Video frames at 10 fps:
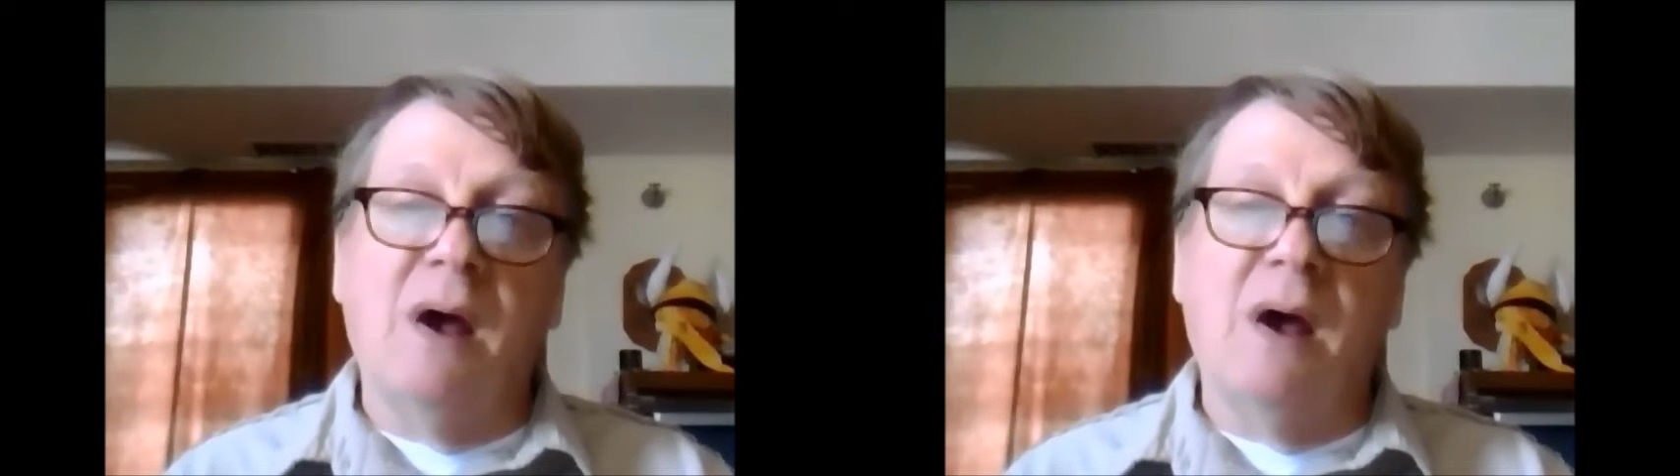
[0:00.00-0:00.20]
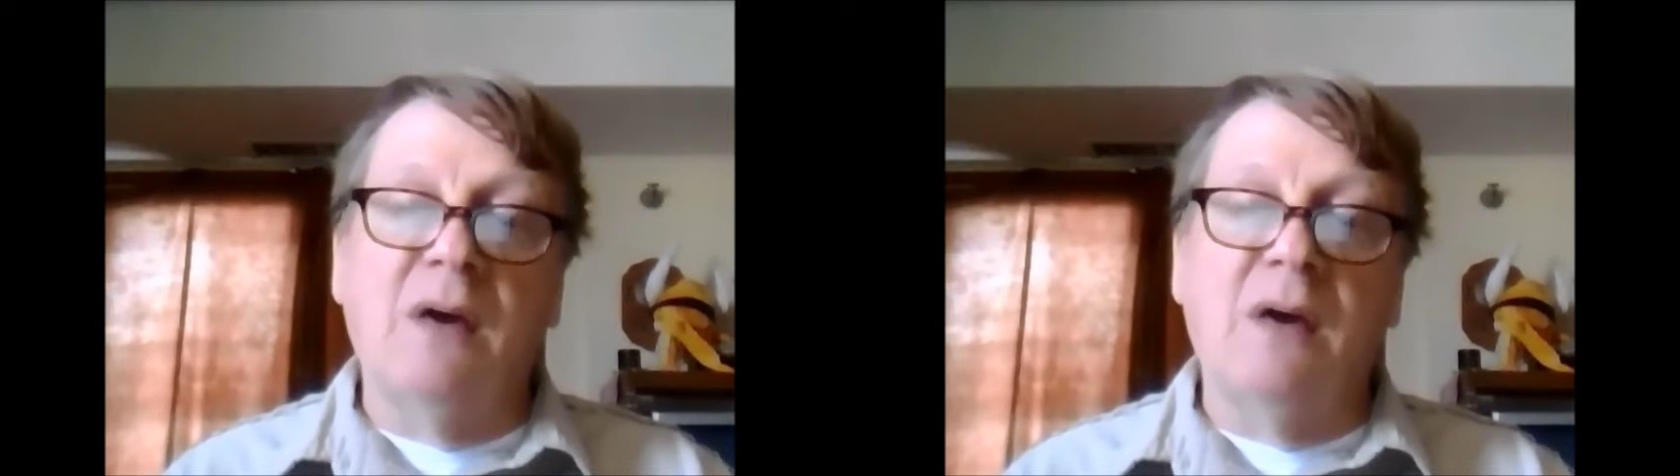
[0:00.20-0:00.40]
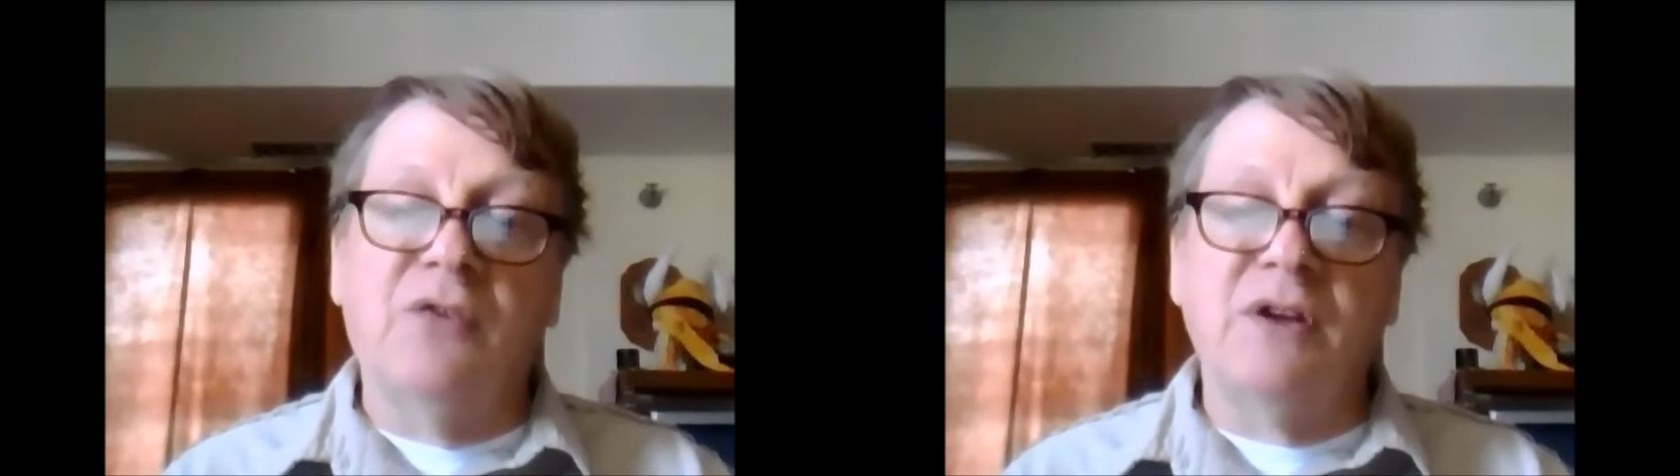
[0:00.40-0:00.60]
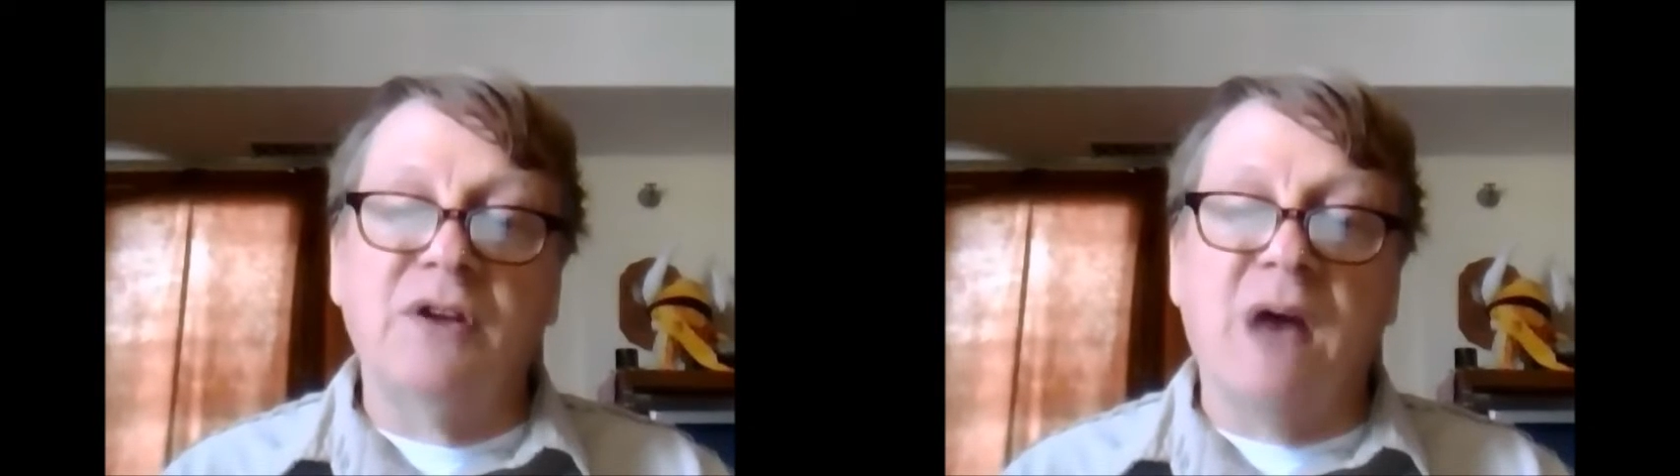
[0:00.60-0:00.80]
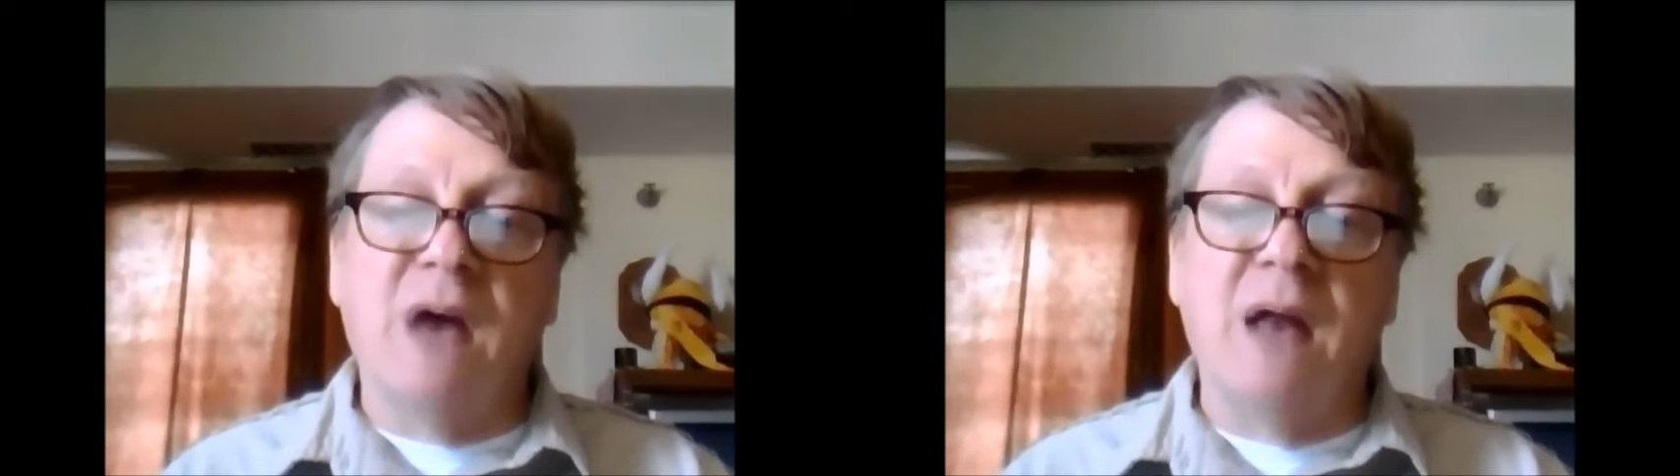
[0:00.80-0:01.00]
under such
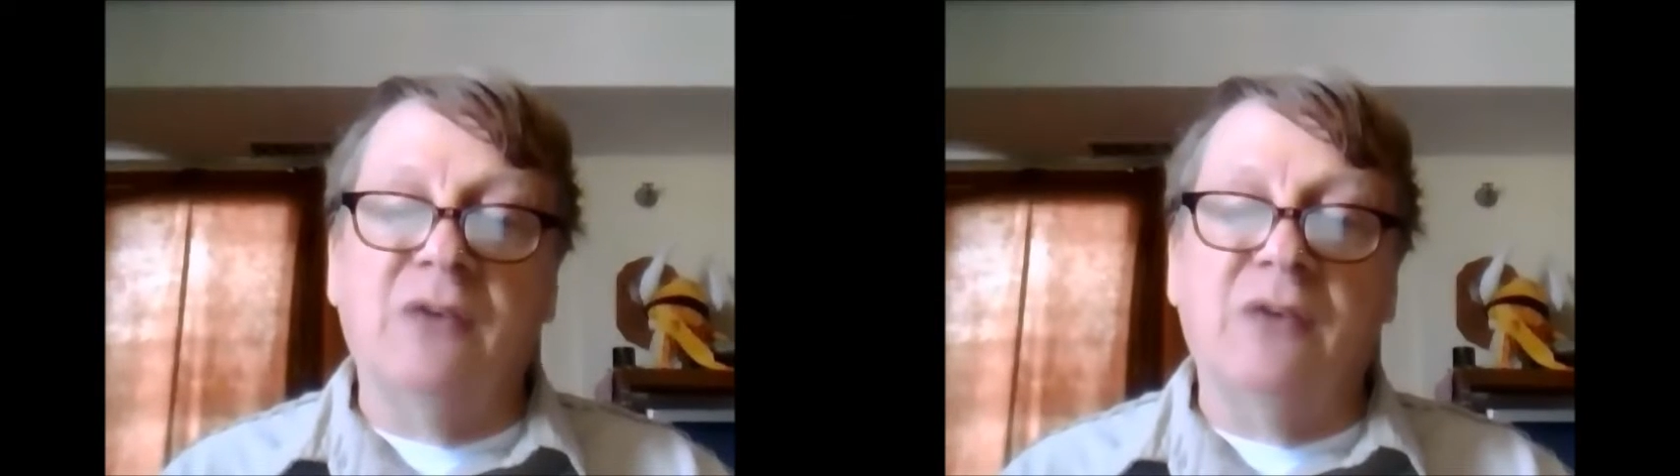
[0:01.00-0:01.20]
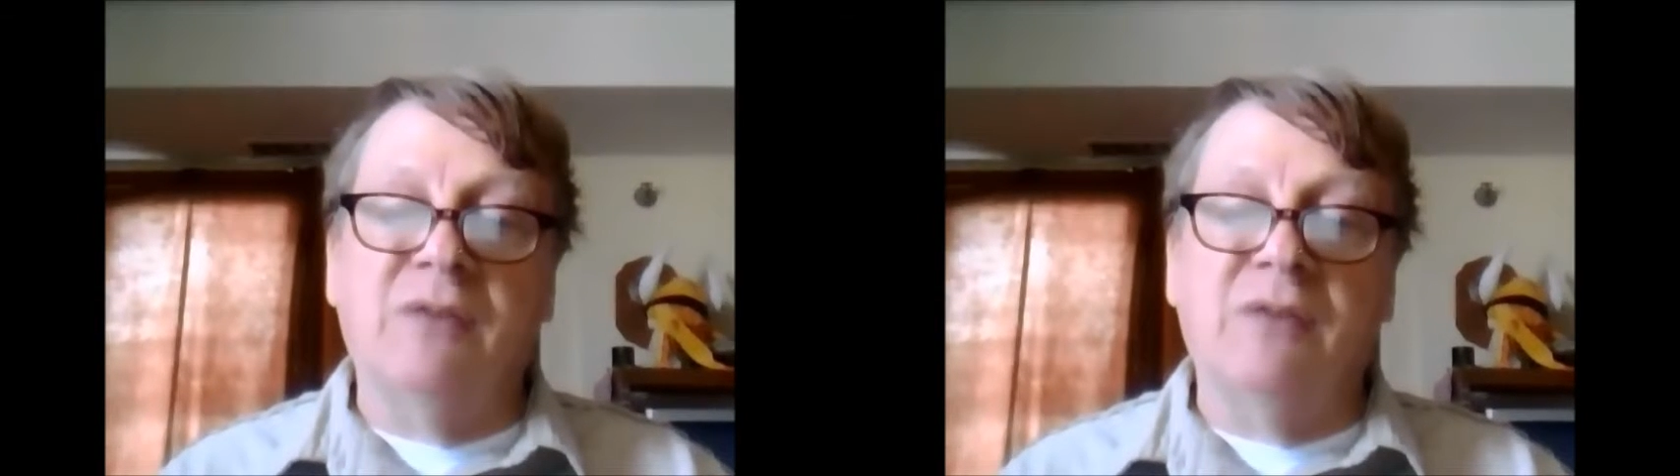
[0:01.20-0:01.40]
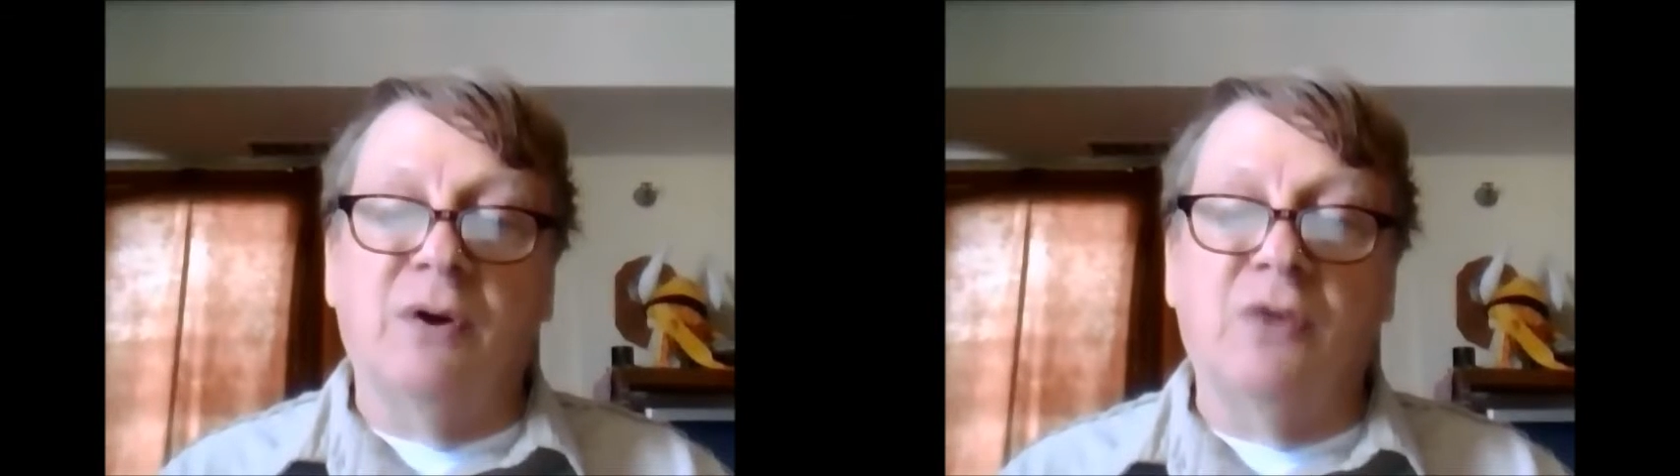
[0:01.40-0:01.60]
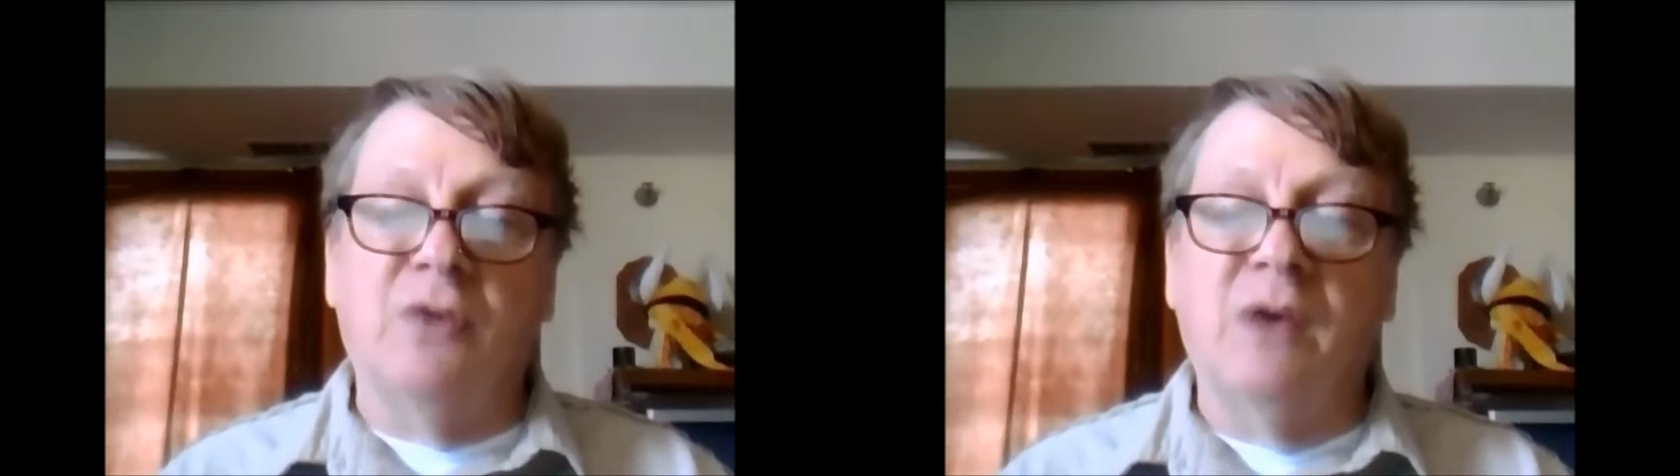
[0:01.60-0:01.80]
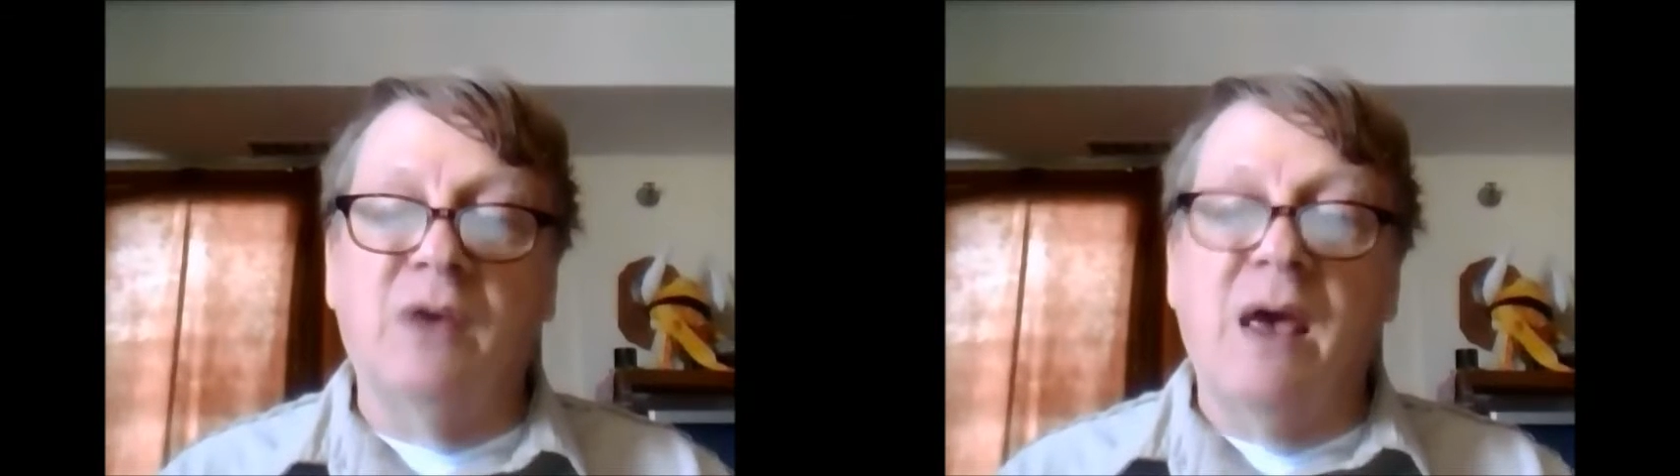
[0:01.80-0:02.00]
colleagues of yours